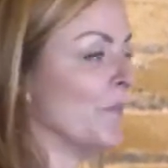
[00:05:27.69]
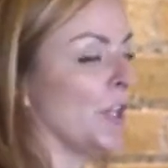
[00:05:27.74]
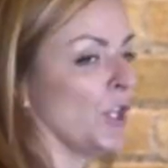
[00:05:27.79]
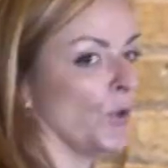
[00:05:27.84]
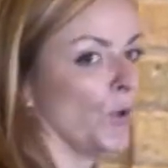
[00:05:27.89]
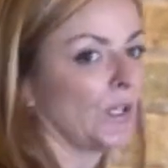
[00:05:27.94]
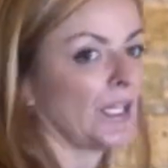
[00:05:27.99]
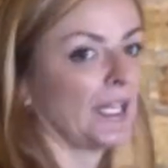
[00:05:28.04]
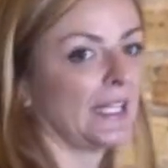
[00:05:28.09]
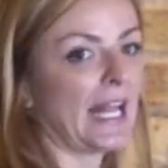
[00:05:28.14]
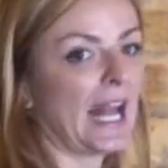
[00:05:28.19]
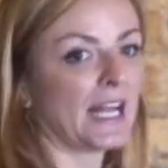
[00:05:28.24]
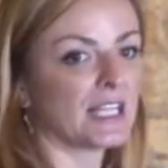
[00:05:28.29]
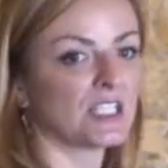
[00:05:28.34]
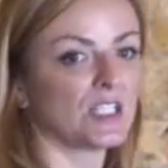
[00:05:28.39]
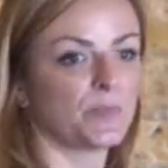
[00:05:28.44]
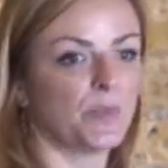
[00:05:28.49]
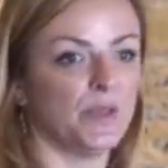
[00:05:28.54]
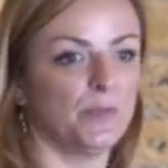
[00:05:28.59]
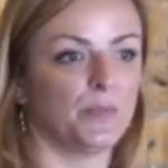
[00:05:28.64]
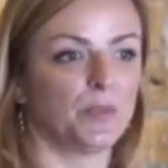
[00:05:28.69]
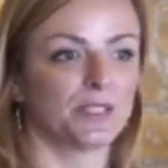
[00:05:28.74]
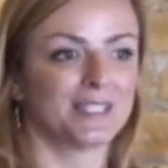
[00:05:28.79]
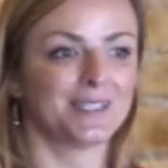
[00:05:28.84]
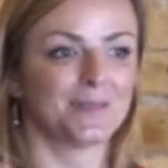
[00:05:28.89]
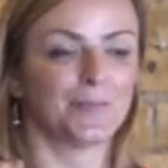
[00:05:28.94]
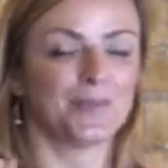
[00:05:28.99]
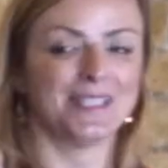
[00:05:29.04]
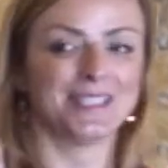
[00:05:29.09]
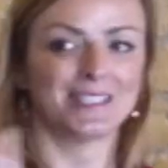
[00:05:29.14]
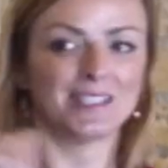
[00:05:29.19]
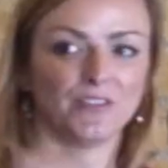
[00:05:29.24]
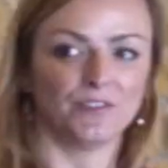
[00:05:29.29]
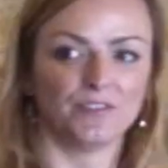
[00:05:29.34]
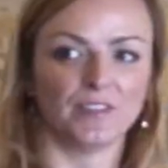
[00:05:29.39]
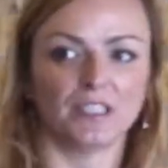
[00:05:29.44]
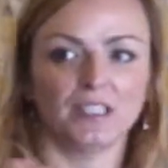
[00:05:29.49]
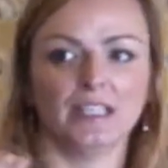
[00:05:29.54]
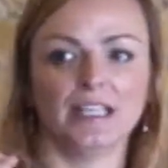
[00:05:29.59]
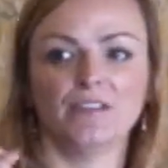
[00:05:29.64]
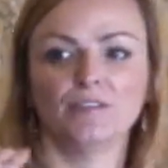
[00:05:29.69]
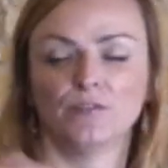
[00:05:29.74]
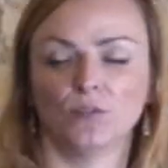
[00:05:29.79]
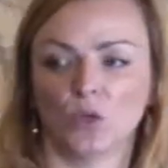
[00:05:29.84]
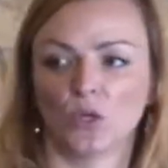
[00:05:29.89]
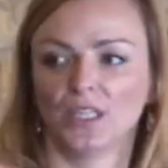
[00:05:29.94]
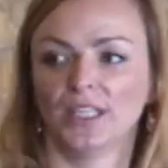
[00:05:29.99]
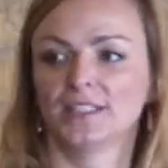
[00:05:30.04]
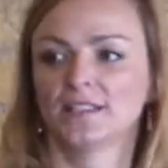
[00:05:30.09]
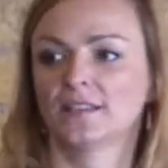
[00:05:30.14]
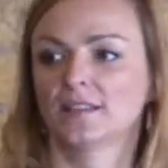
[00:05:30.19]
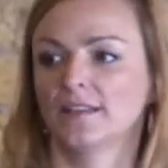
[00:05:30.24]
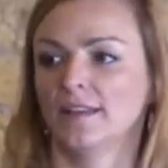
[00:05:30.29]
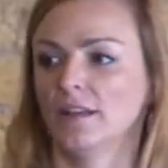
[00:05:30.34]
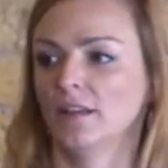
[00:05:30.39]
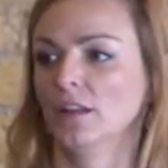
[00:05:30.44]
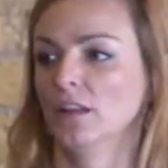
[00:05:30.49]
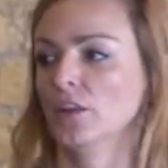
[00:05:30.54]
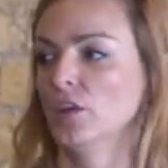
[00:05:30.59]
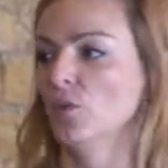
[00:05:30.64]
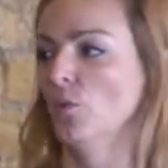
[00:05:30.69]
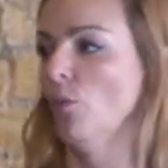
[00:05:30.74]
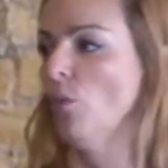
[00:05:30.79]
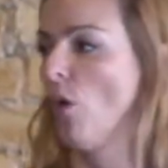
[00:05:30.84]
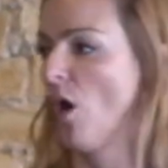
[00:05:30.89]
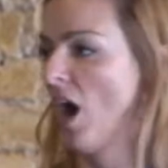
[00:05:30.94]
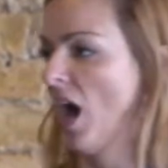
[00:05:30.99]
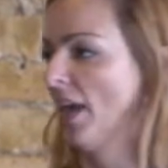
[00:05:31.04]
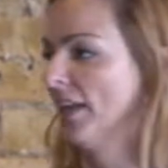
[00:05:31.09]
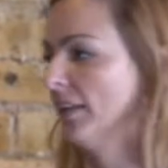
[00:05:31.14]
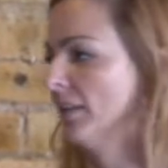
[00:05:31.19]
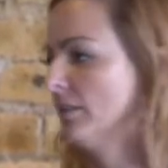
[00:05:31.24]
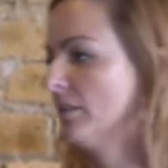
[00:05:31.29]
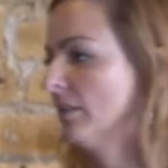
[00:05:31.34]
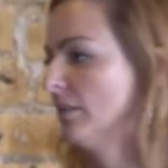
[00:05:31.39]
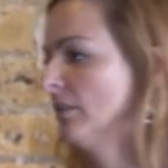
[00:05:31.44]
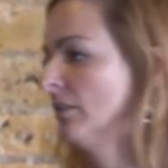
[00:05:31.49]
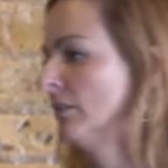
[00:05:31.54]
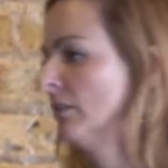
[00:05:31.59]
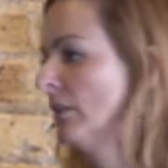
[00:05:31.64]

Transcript: you can ask people specifically for the skill you want.